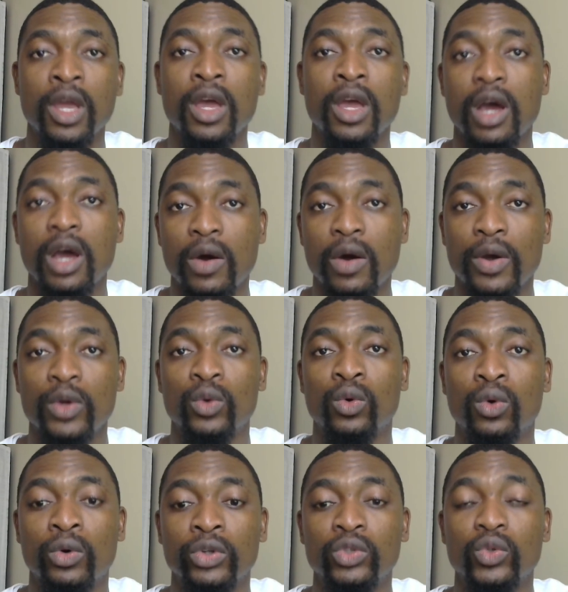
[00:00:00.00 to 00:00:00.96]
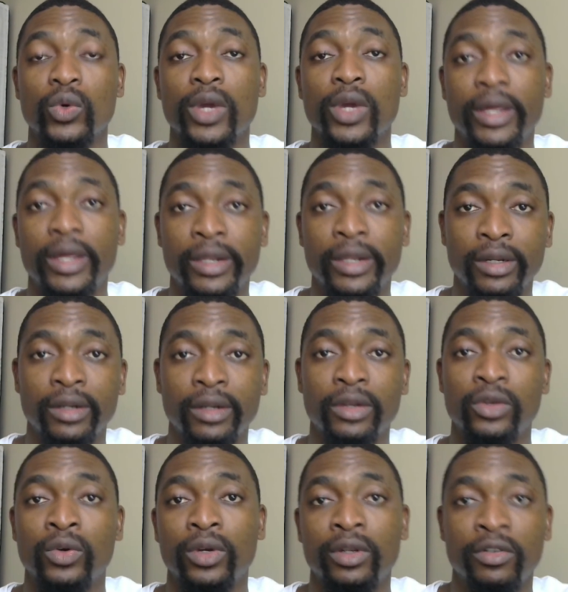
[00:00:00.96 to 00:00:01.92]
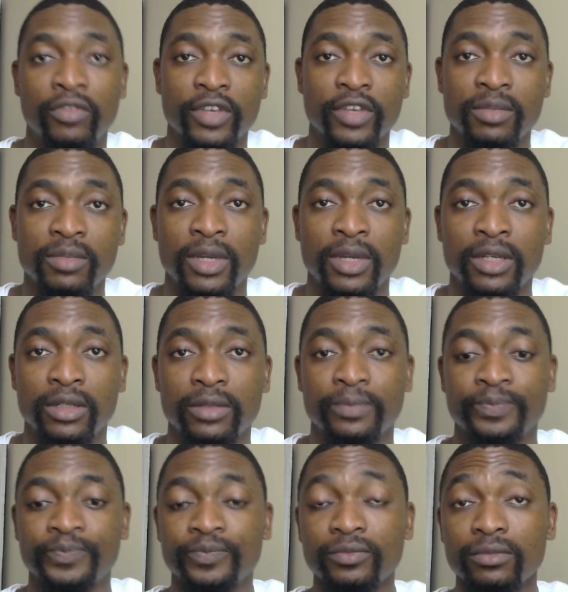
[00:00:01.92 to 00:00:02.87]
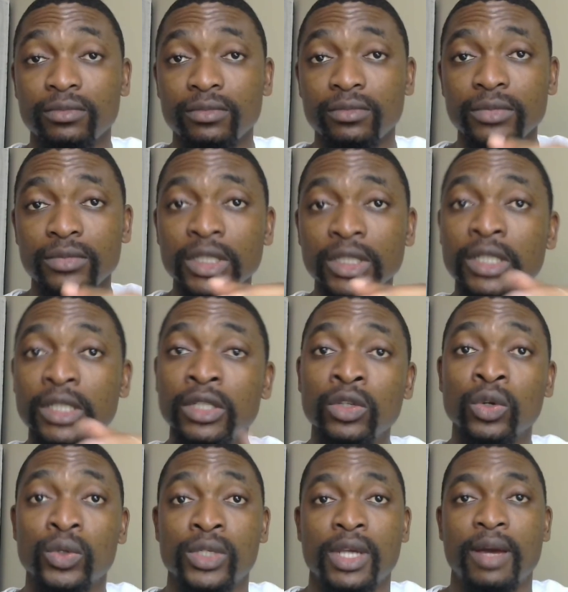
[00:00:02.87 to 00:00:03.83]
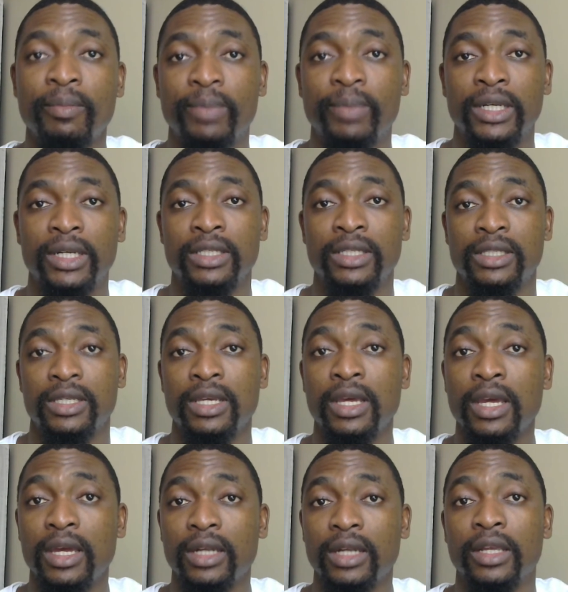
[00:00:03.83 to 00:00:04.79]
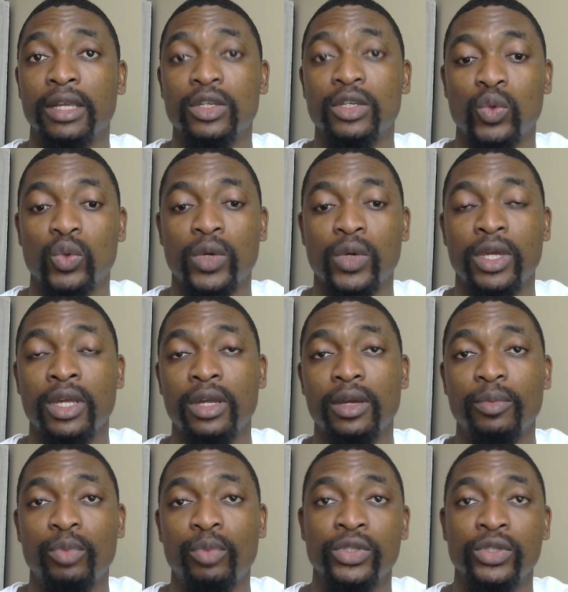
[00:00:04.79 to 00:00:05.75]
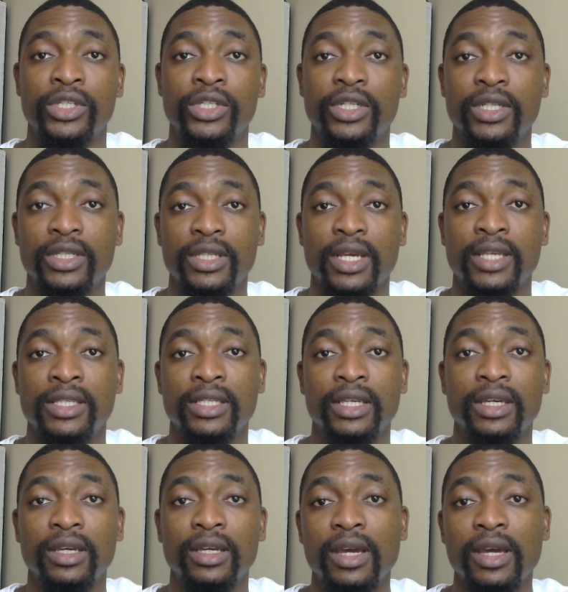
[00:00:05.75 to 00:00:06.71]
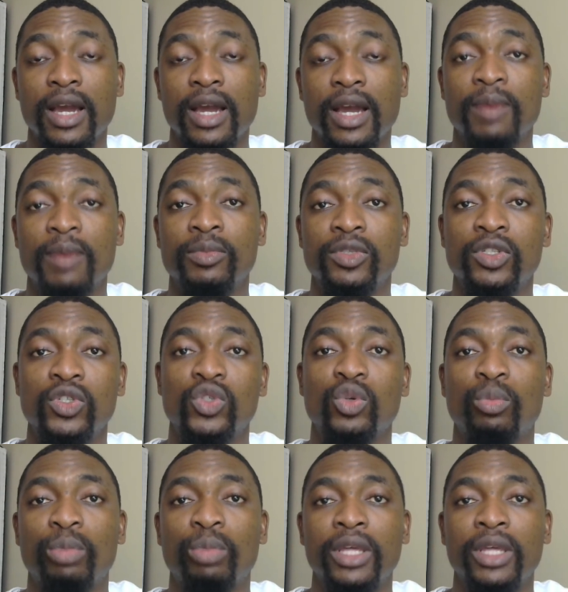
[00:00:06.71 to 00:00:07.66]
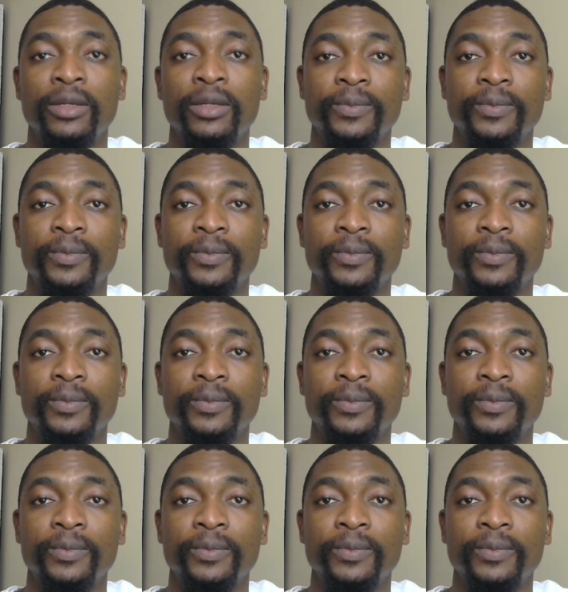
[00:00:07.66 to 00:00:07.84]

How are you going to handle your investment in those companies? That is where position sizing comes into play.